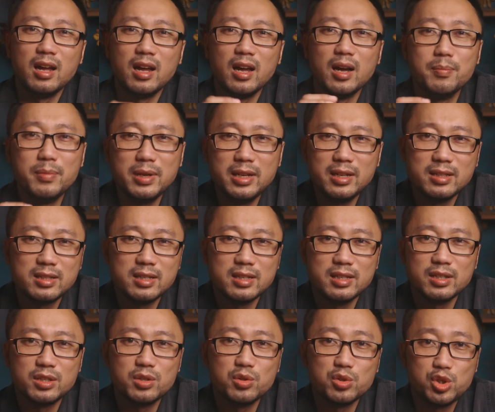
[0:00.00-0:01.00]

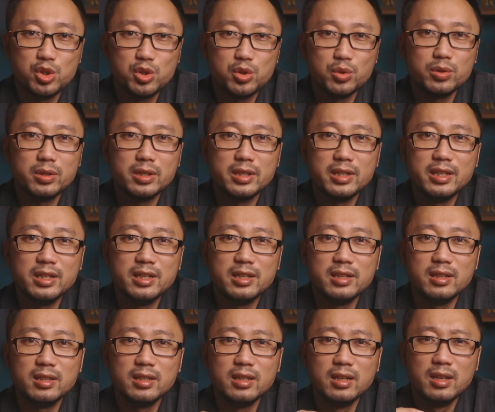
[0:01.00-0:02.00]
ability to shoot
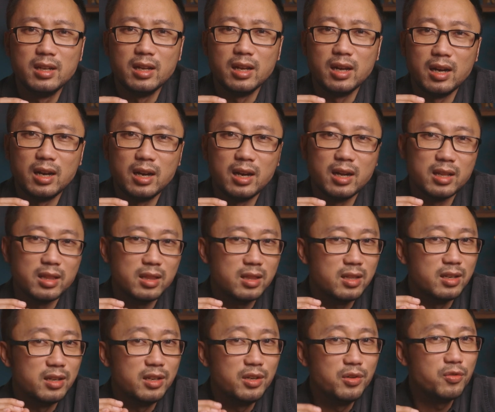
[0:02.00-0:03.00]
in
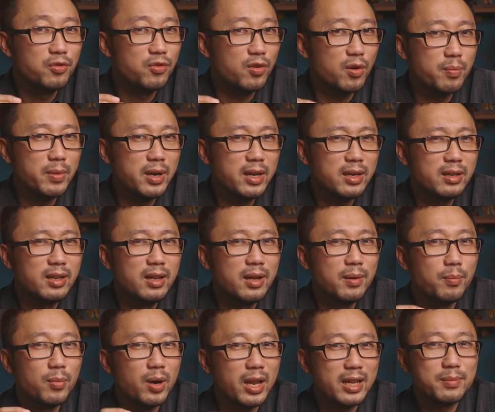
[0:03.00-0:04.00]
the new format
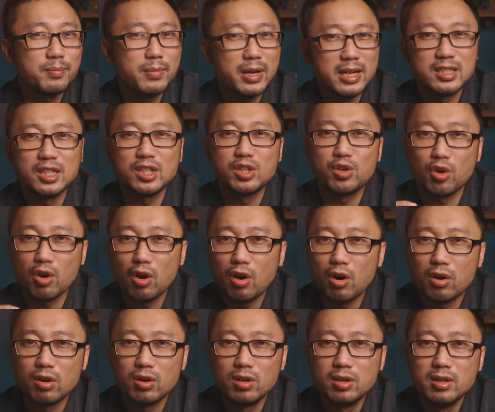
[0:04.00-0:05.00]
Blackmagic
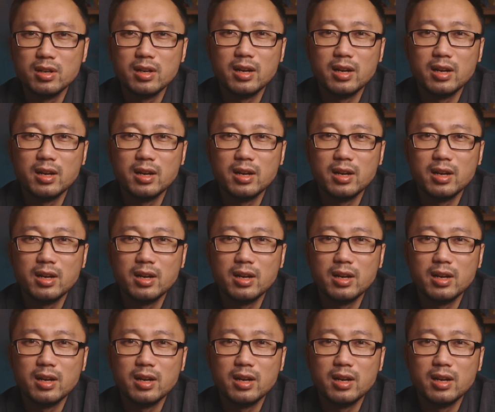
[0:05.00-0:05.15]
RAW